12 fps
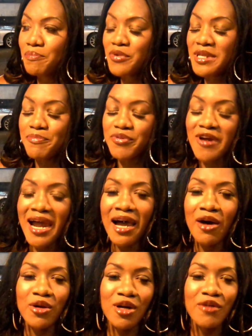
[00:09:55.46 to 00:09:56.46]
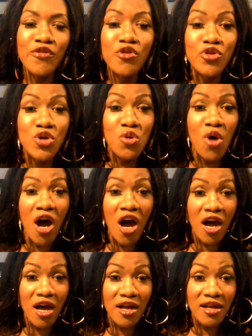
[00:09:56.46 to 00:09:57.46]
be proud of who you
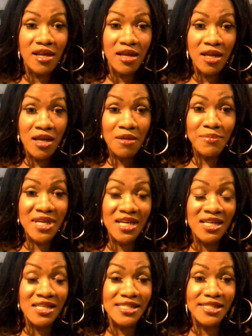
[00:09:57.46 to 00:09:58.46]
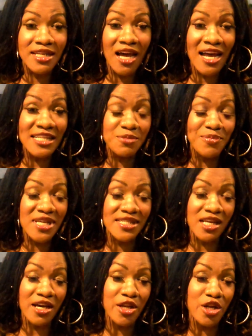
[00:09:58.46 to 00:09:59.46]
are, because God speaks
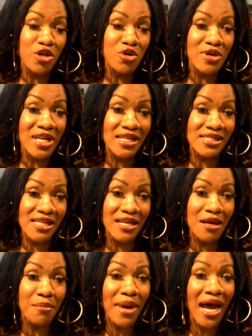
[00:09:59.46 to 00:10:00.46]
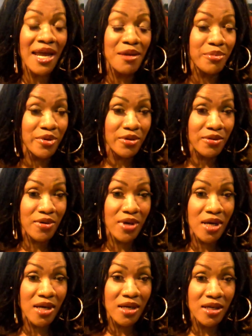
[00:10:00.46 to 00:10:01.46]
of the eunuchs in the Bible.
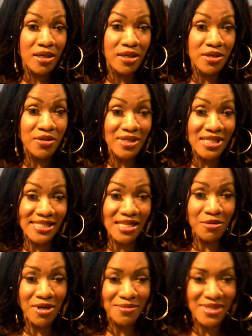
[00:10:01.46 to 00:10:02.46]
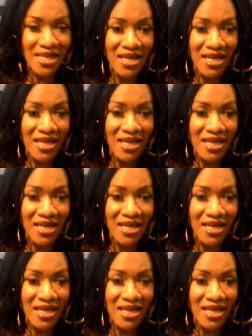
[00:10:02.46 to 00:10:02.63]
Do you understand what I'm saying?